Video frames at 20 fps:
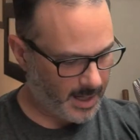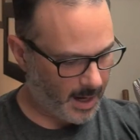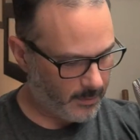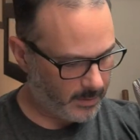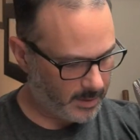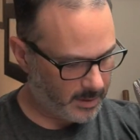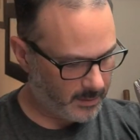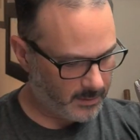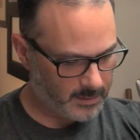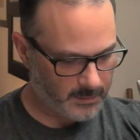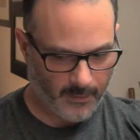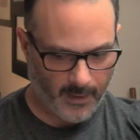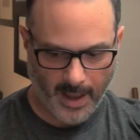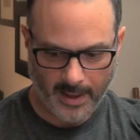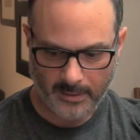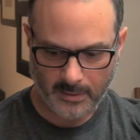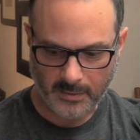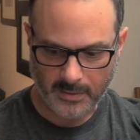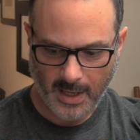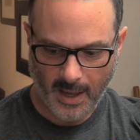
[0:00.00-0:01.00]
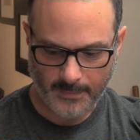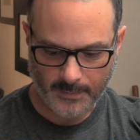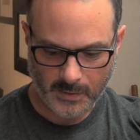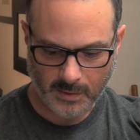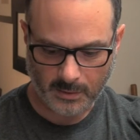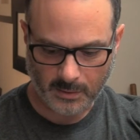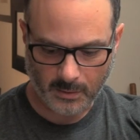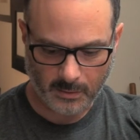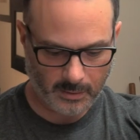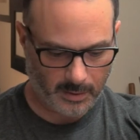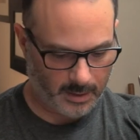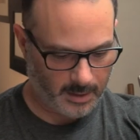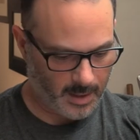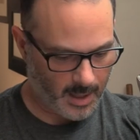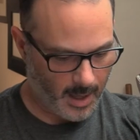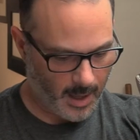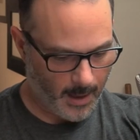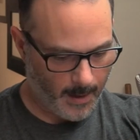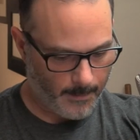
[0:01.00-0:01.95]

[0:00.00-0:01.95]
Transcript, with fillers: I would use values absolutely,